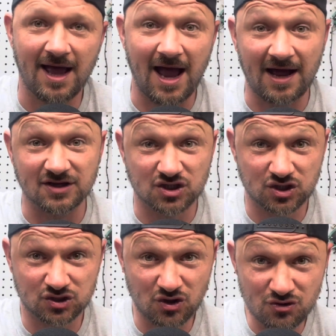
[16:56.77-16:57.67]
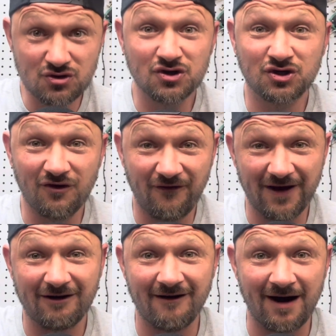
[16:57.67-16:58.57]
And as soon as you
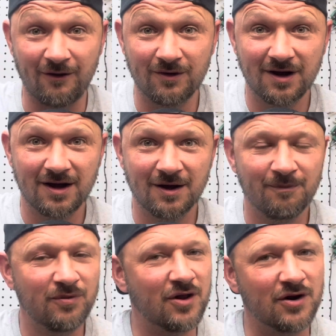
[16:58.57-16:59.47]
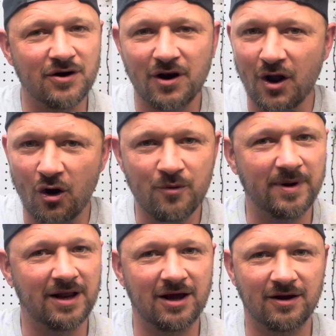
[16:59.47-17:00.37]
figure out that
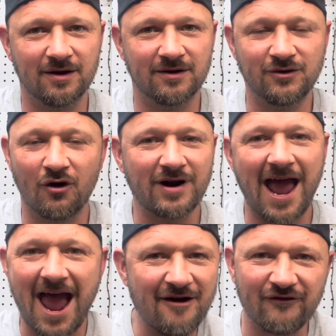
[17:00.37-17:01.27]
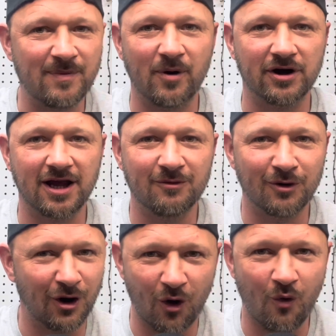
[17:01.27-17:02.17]
not everybody
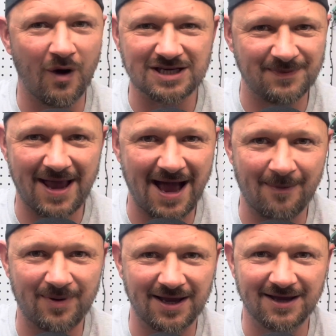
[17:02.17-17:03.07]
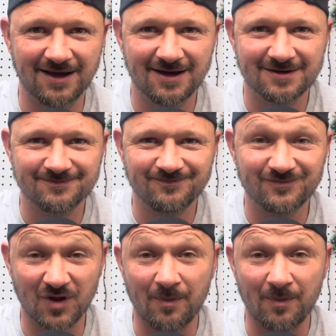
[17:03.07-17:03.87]
will always be happy, the